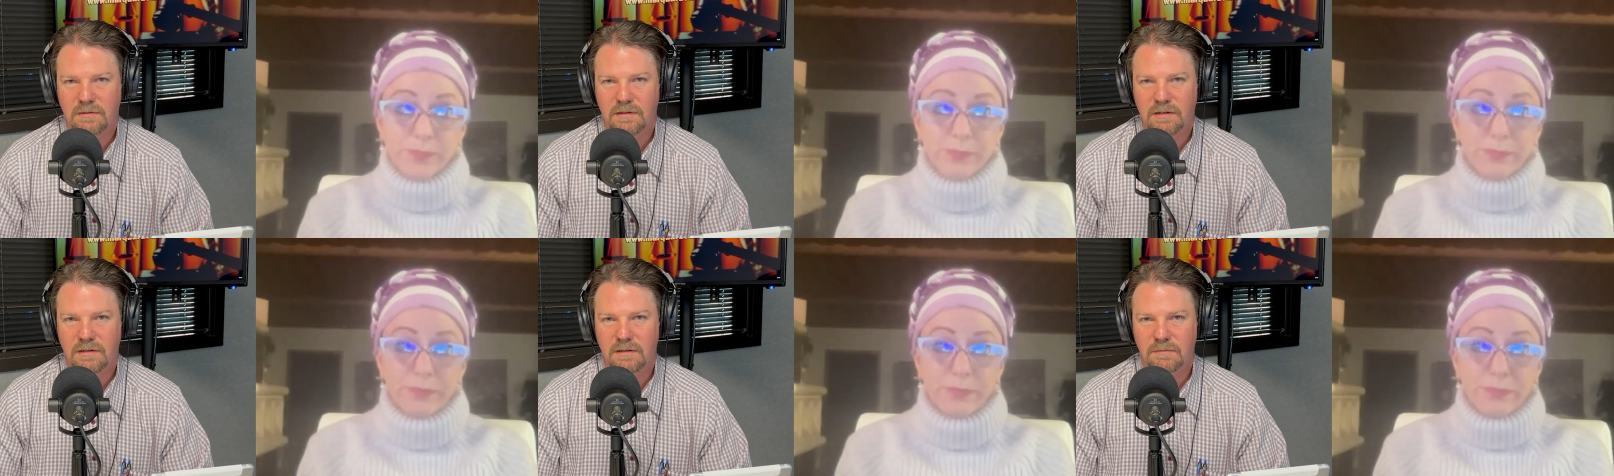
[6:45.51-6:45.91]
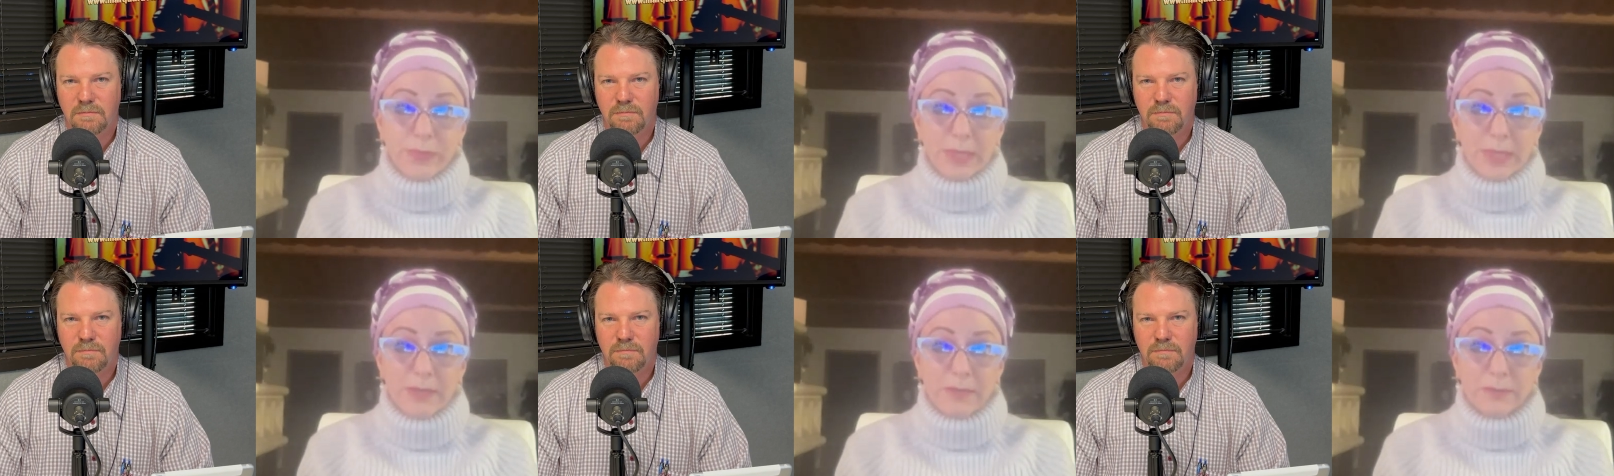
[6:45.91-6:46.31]
Speaker 1: uh,
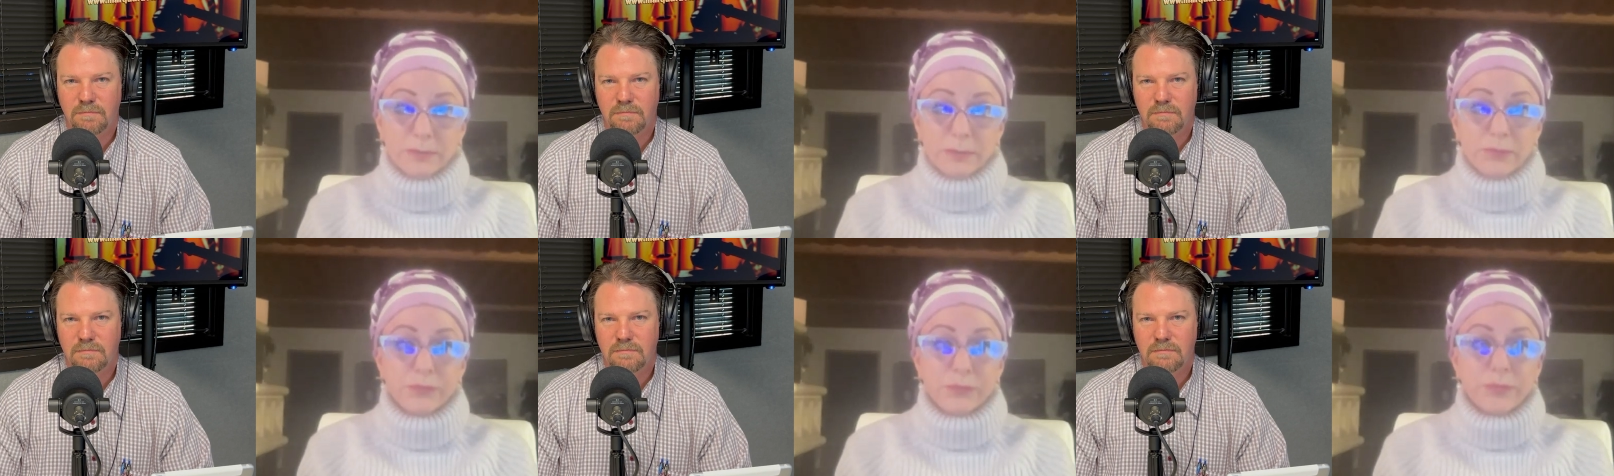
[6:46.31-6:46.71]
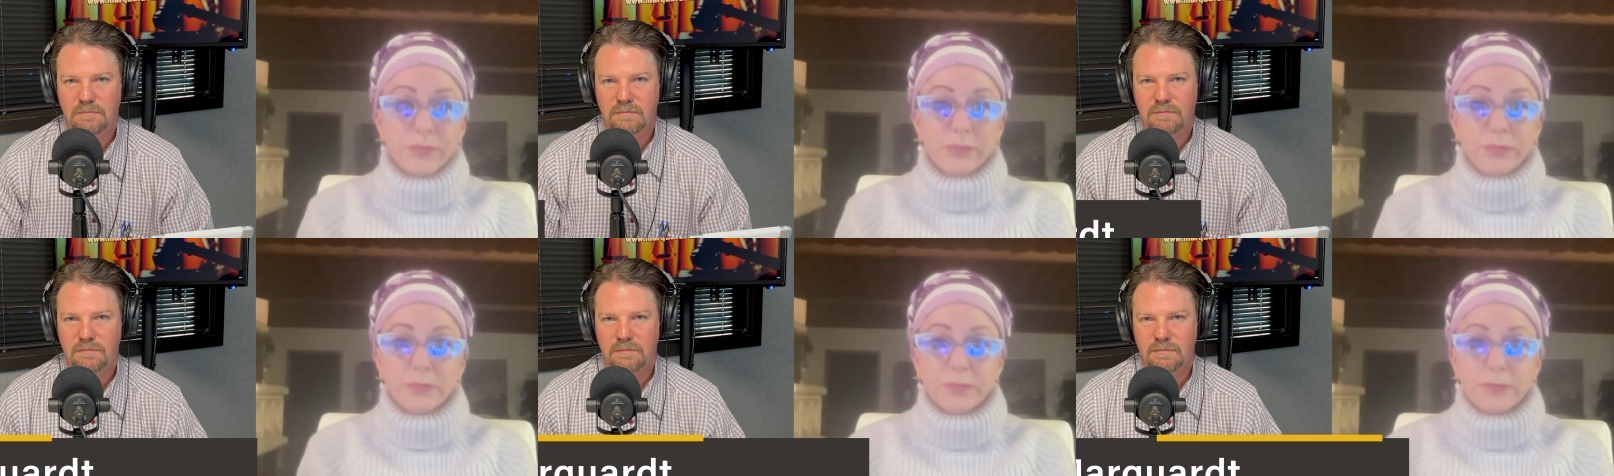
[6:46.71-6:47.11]

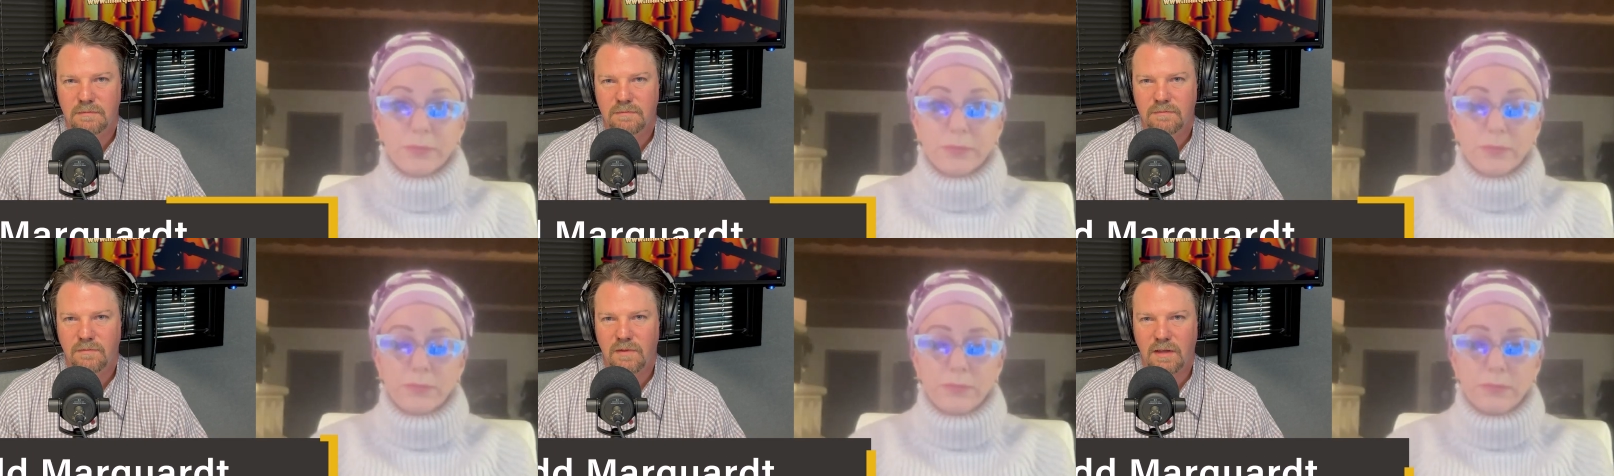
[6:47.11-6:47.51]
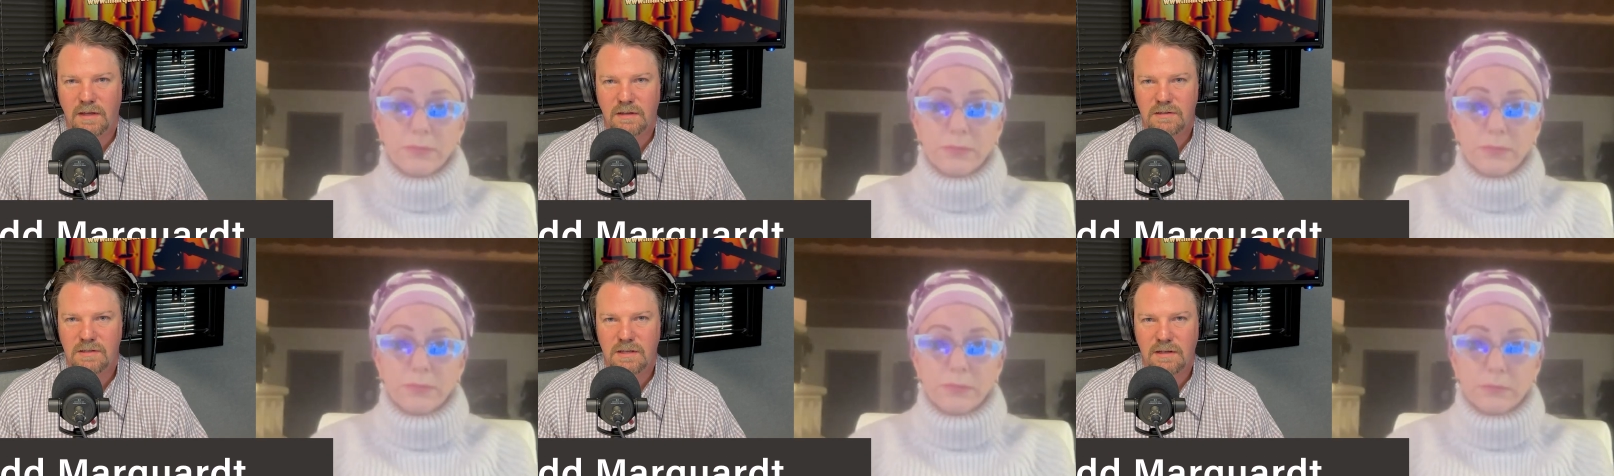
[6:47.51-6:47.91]

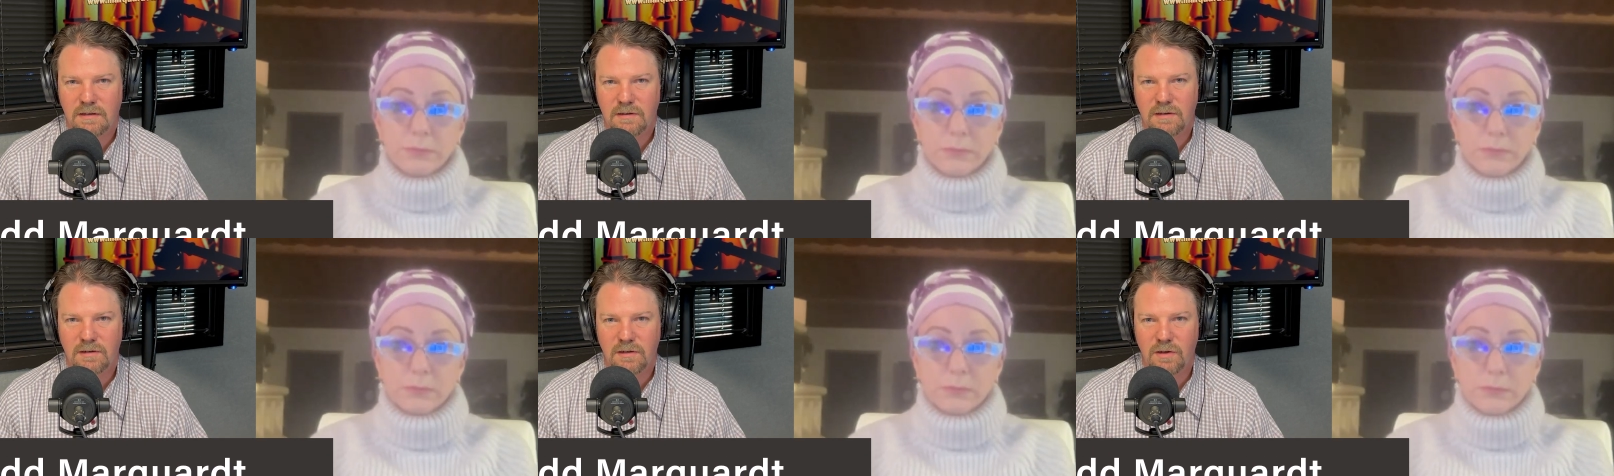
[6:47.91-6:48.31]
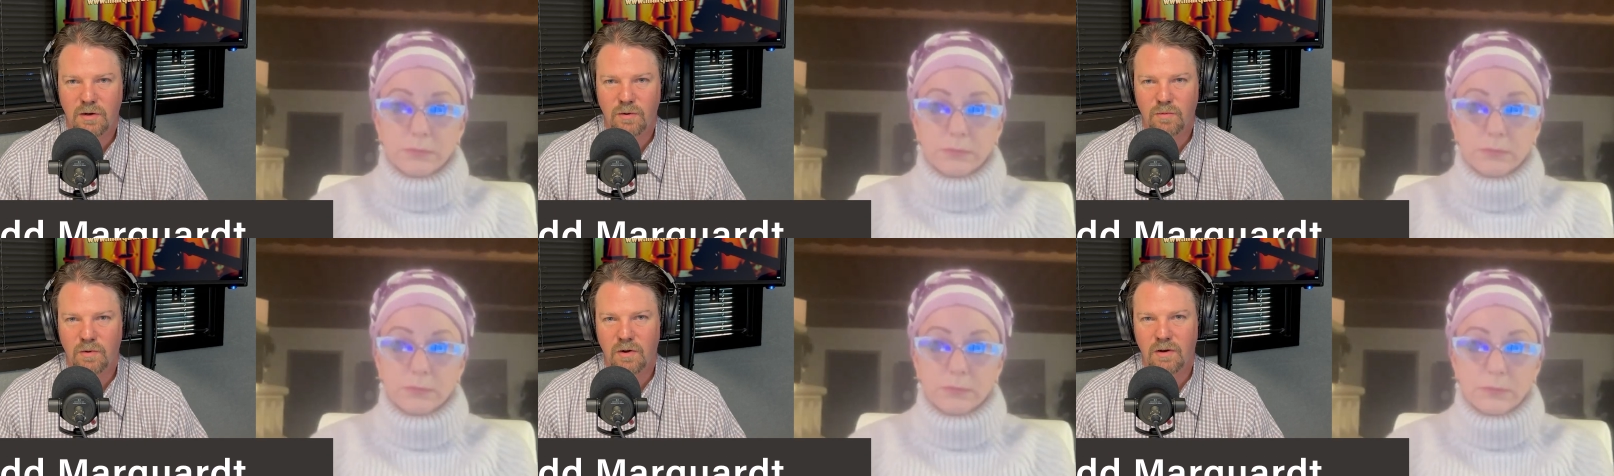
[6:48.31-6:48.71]
things that could go
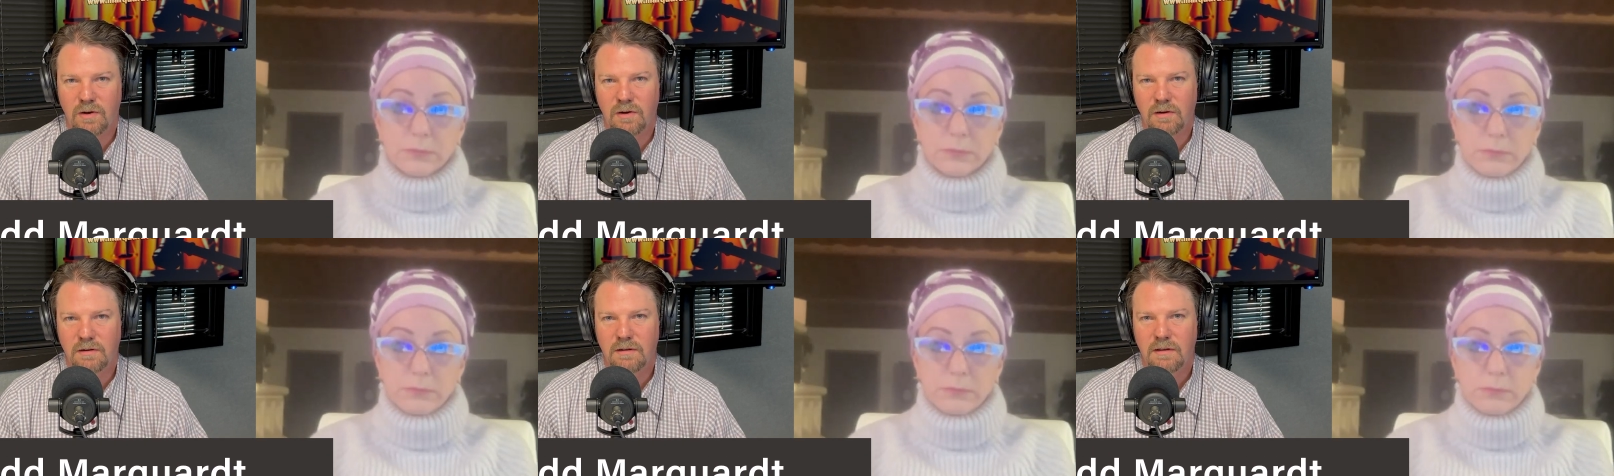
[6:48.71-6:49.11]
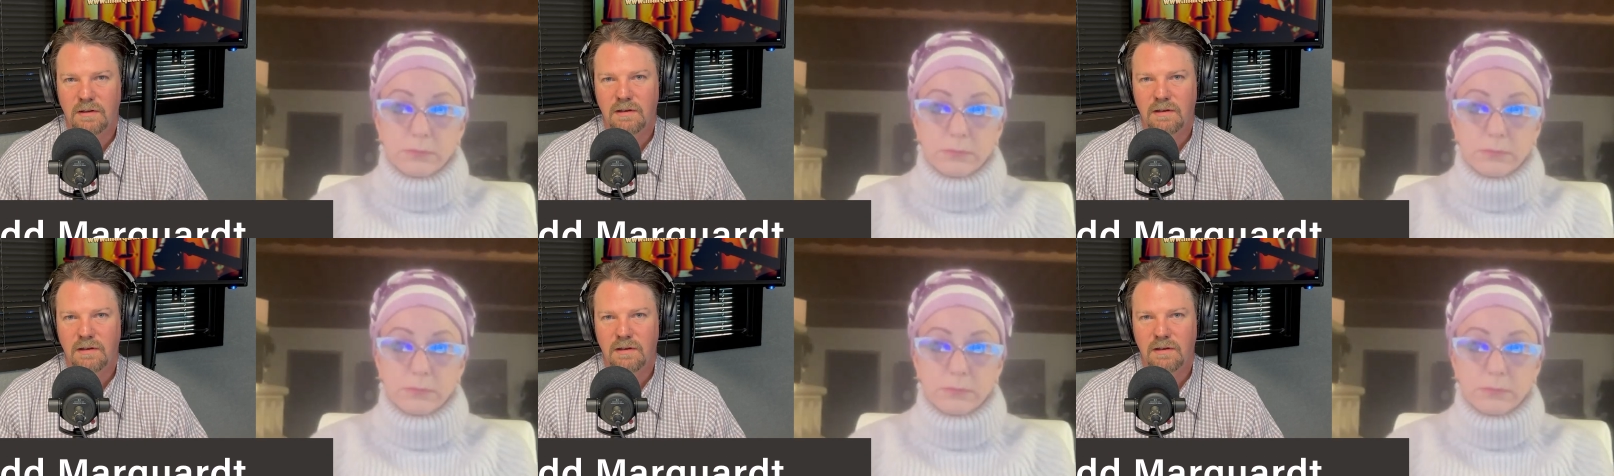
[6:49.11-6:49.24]
wrong